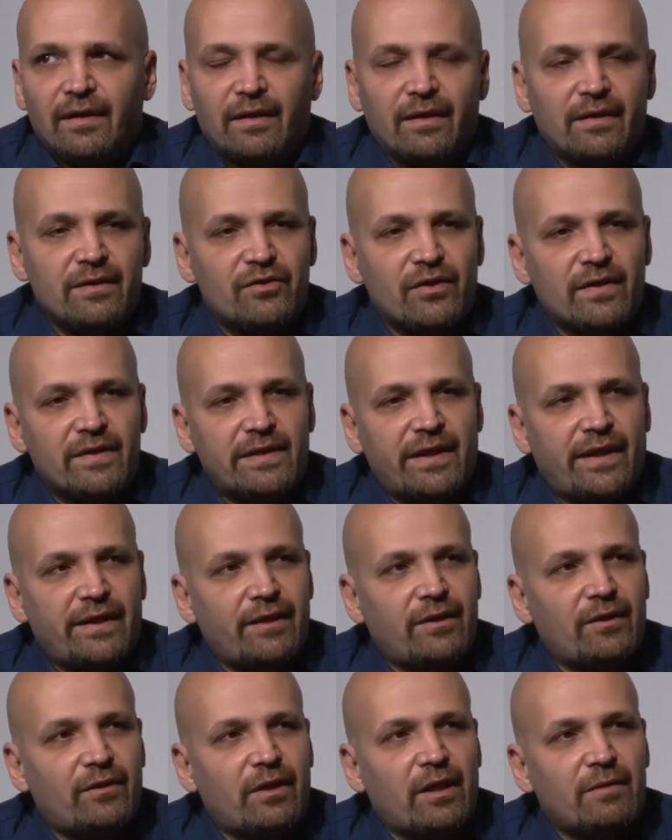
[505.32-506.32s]
it's just like,
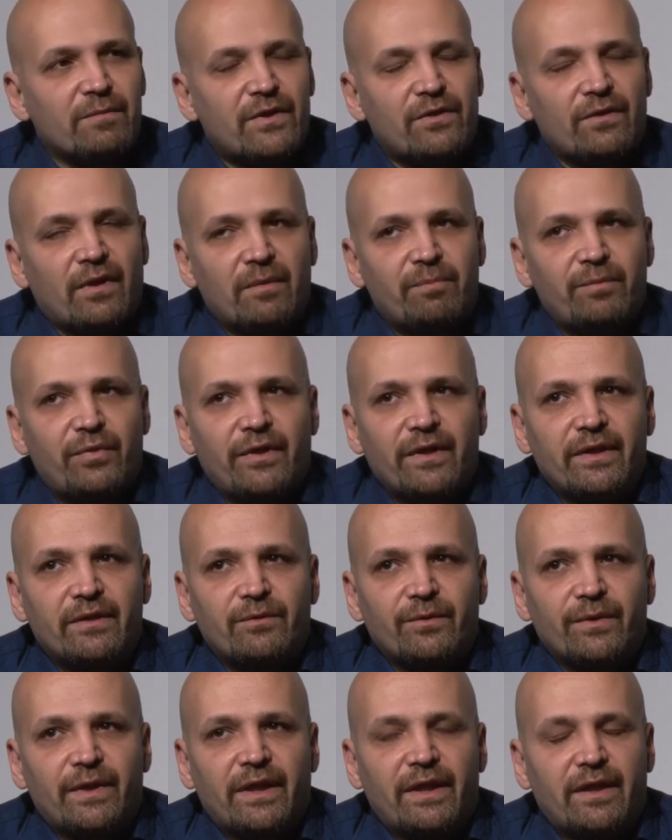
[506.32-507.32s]
you know, comes to a
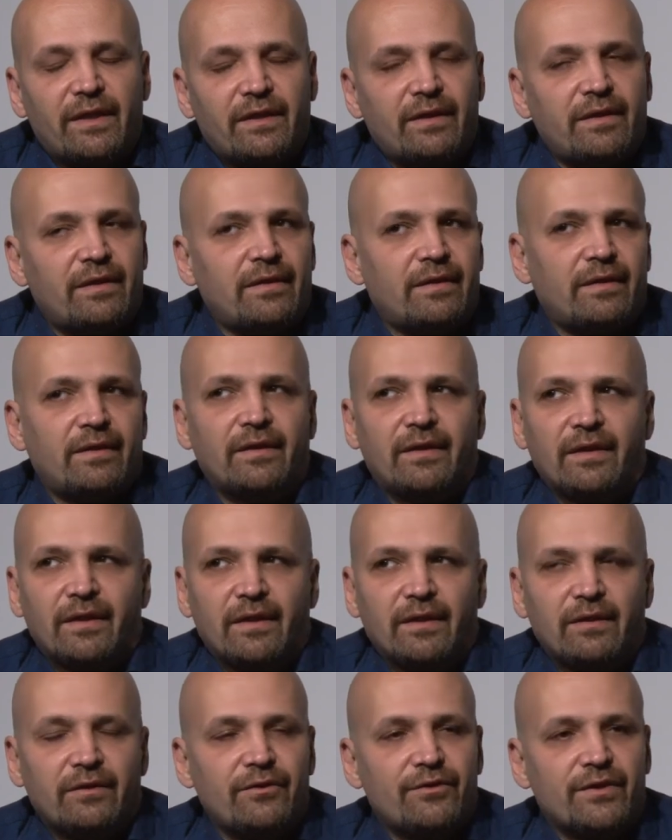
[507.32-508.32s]
point where
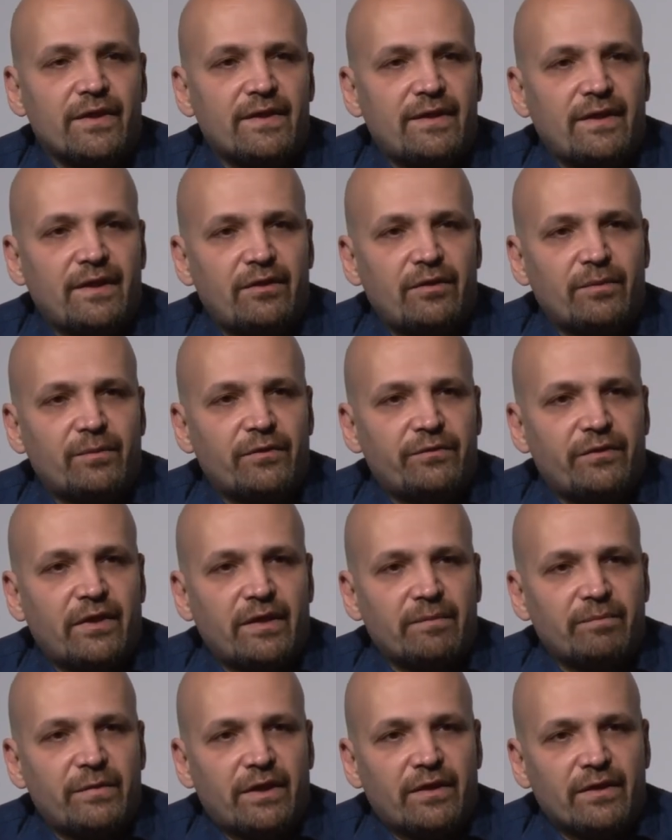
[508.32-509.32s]
you just need to move
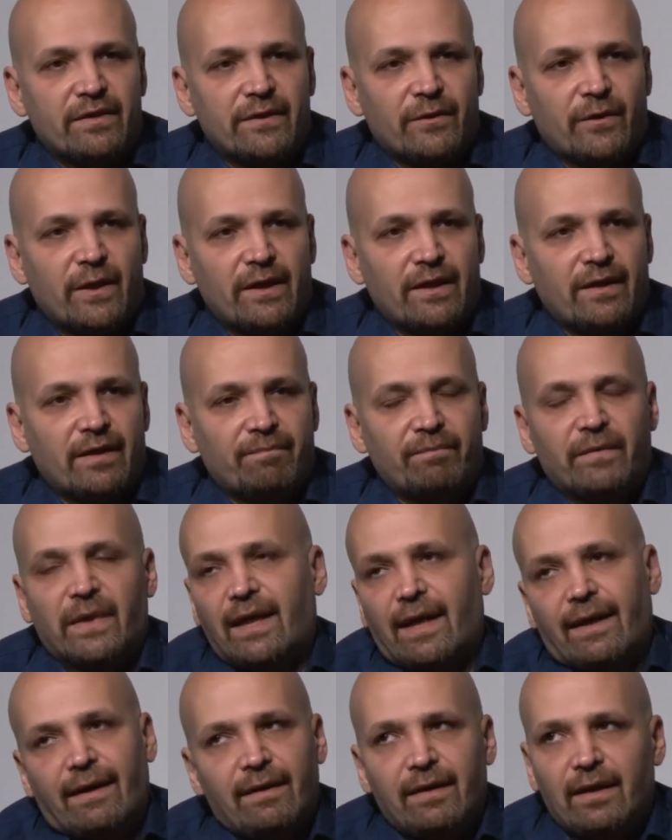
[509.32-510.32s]
on because you of
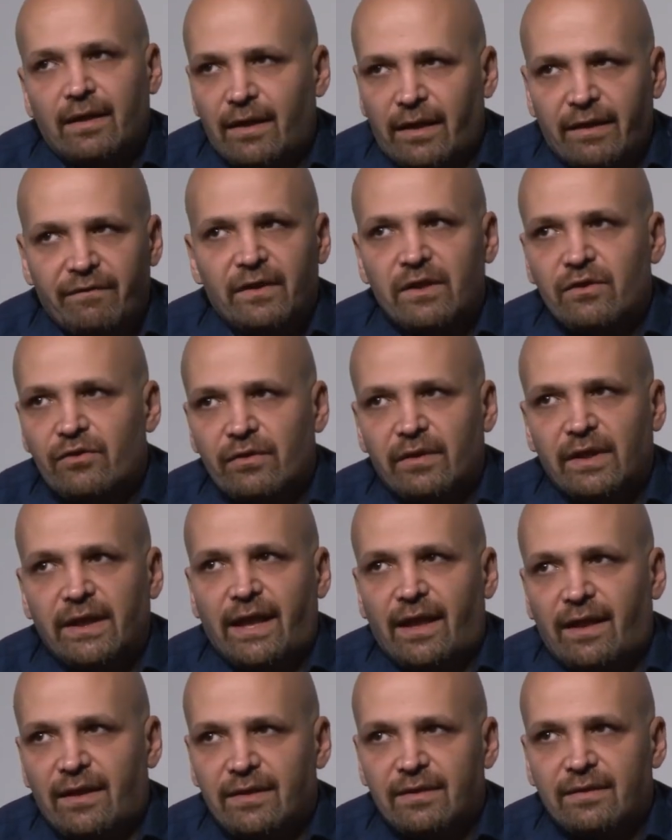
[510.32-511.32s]

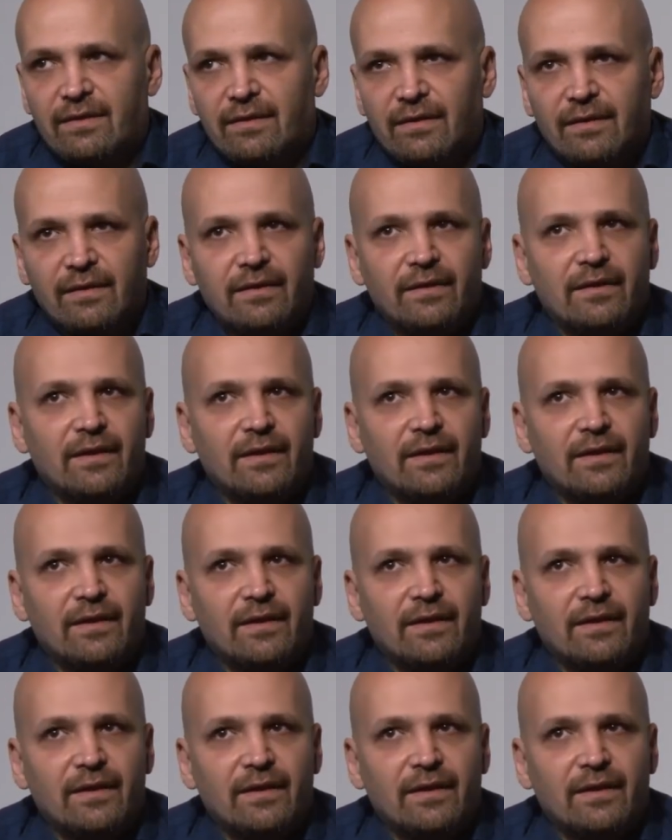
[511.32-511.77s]
eventually as